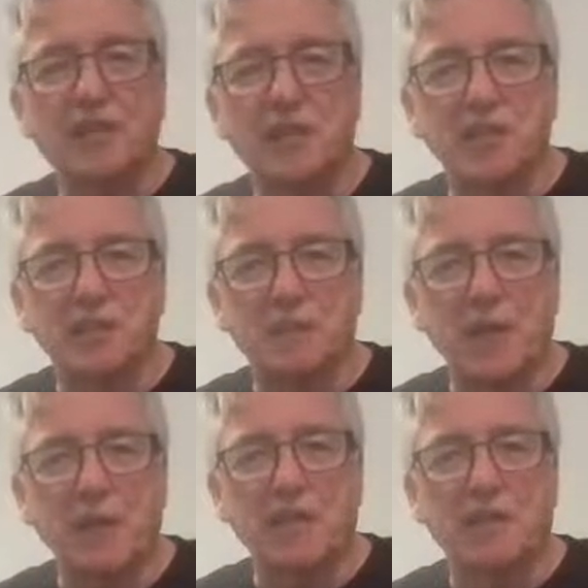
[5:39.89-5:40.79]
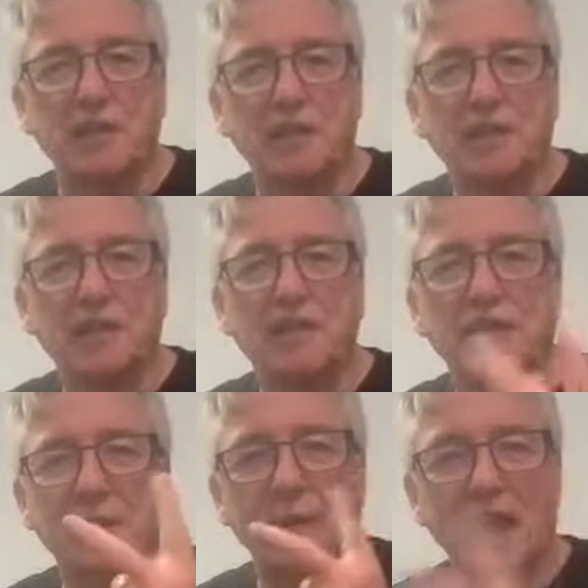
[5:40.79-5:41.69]
to speak,
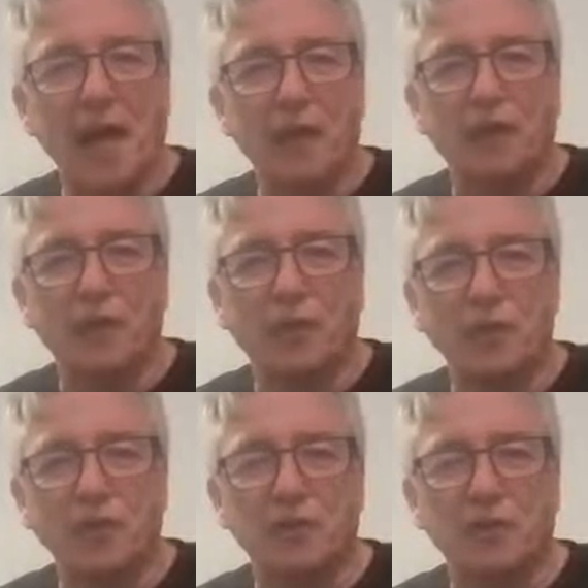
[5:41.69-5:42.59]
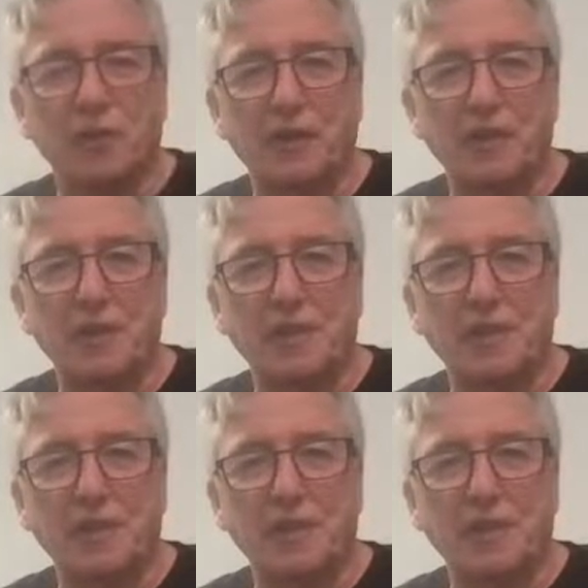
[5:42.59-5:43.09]
keep an eye on what's going on,